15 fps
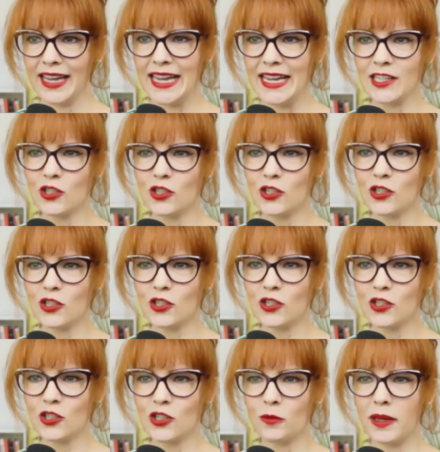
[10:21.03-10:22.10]
into
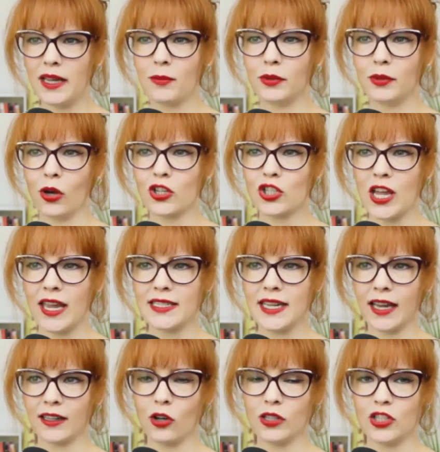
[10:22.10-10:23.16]
blockchain
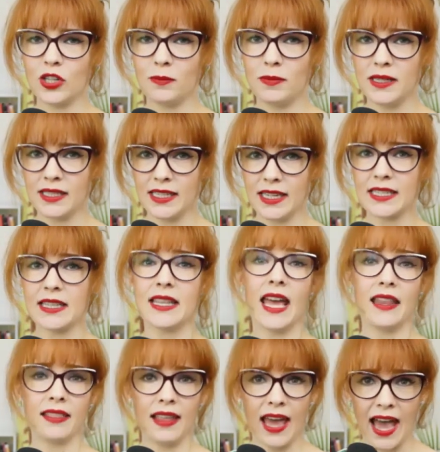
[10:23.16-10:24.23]
technology business, then
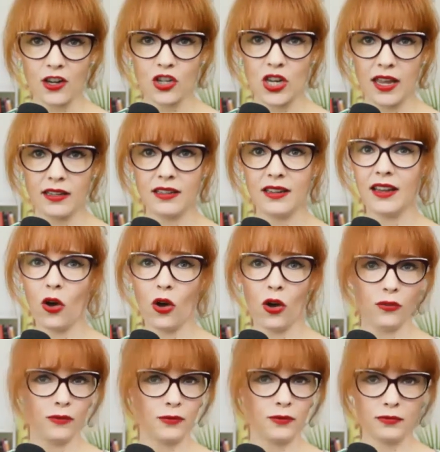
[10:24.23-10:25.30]
the action of
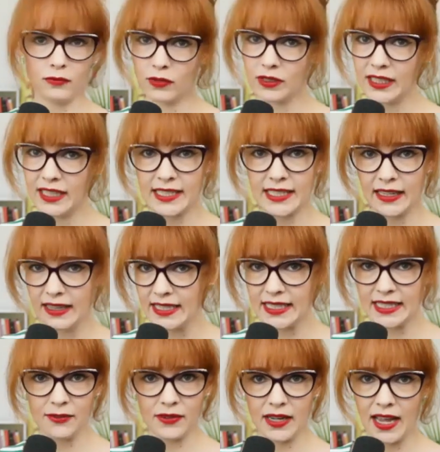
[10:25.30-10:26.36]
releasing this
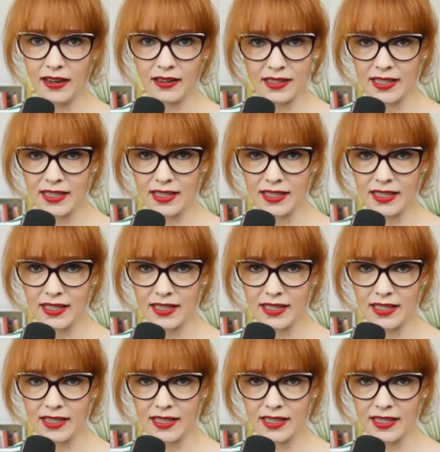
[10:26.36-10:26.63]
dividend,